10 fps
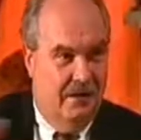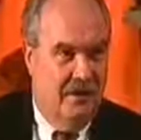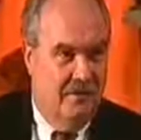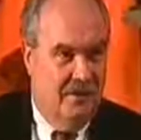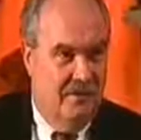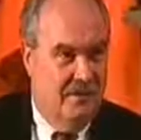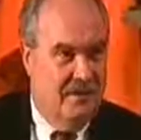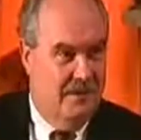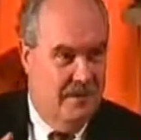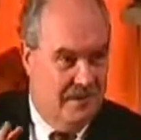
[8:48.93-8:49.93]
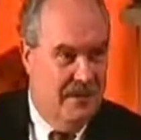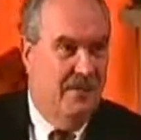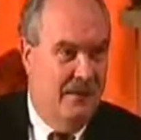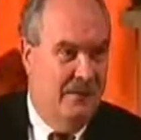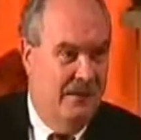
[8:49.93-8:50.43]
generically, but
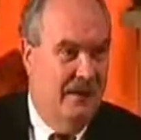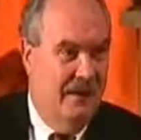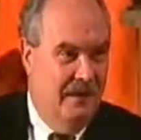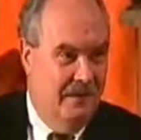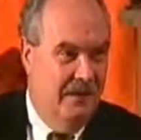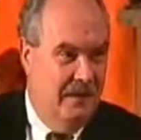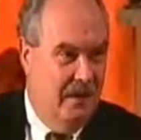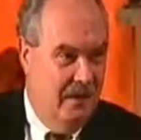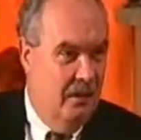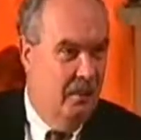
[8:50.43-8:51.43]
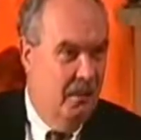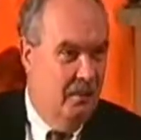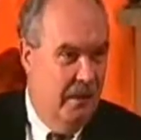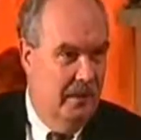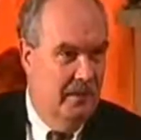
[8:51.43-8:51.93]
specifically
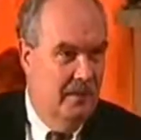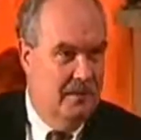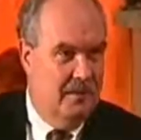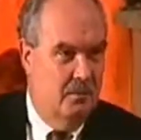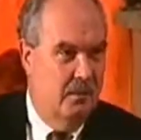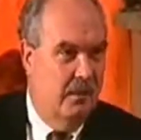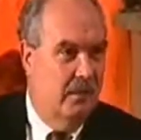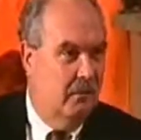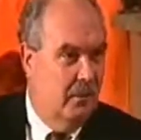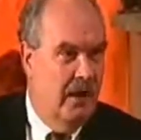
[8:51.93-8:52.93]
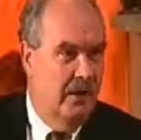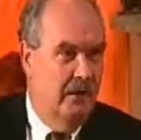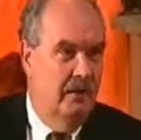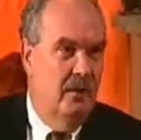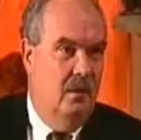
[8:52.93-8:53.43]
cared about me, this really
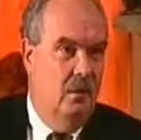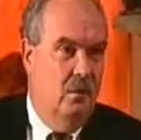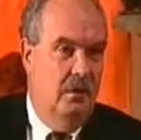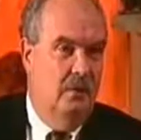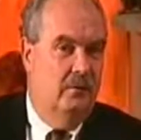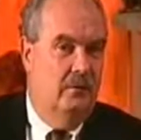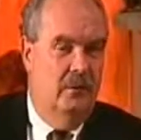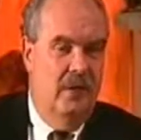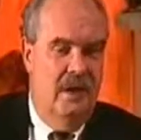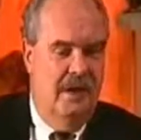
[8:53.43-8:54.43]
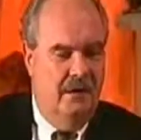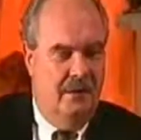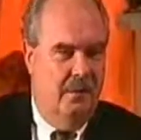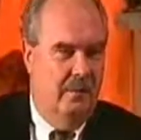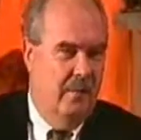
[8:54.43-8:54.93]
great, wonderful,
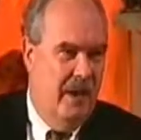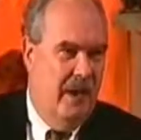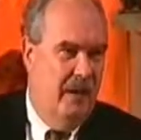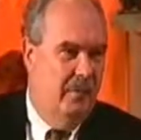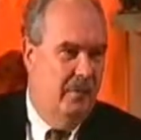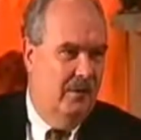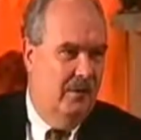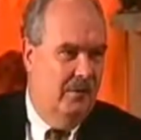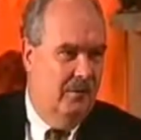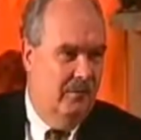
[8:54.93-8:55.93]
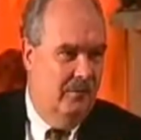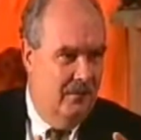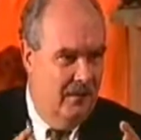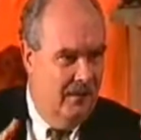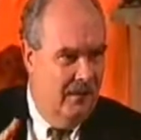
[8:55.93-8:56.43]
I hate to call him a man, but
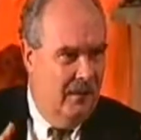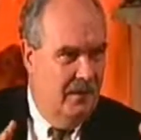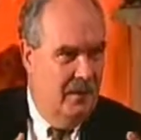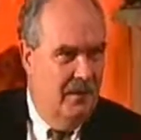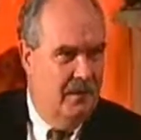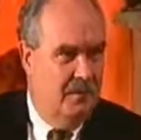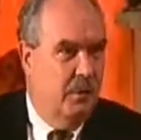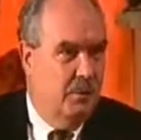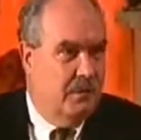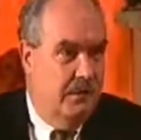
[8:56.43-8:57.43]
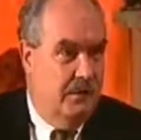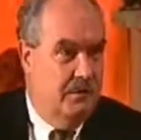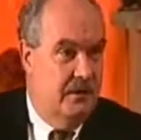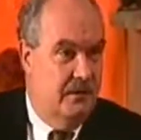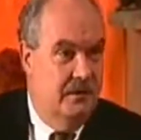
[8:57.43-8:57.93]
this
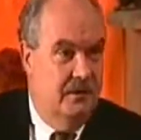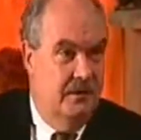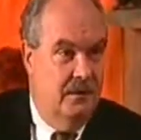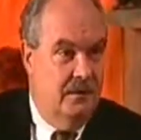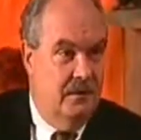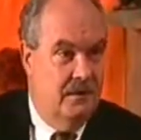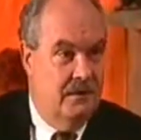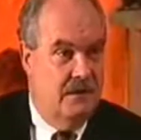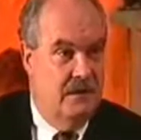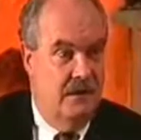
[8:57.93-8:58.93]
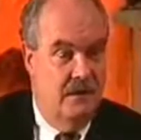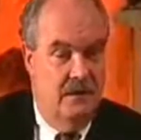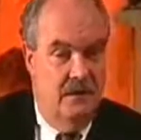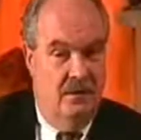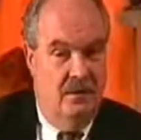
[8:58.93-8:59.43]
personage, Jesus,
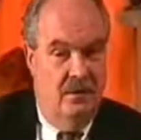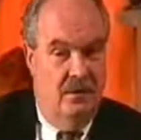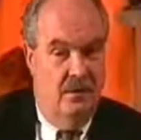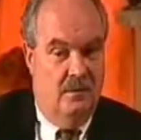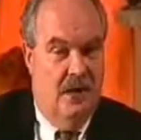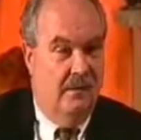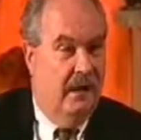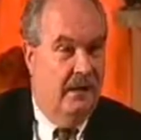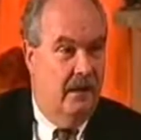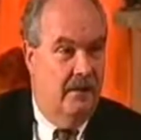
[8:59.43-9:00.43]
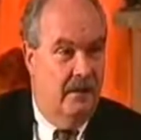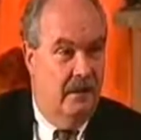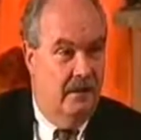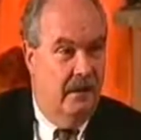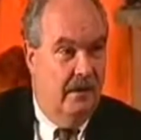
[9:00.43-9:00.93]
who was unlike
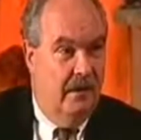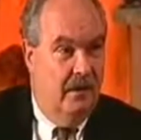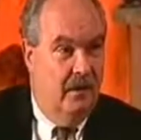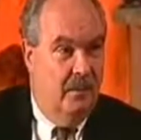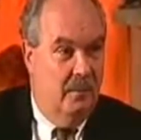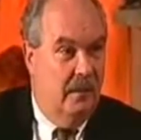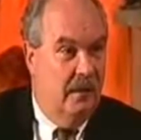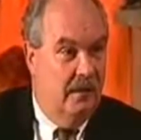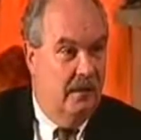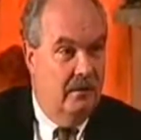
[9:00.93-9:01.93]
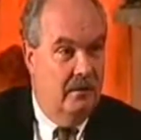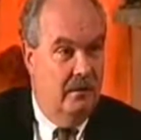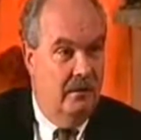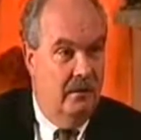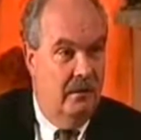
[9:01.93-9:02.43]
any human
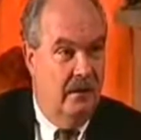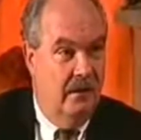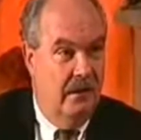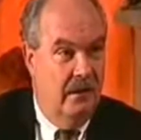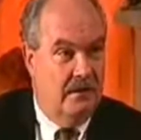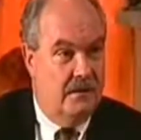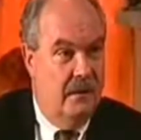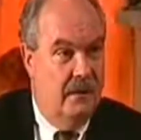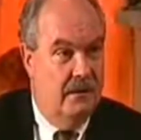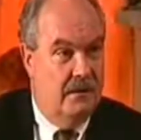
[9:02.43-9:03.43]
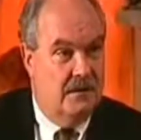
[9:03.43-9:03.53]
being in his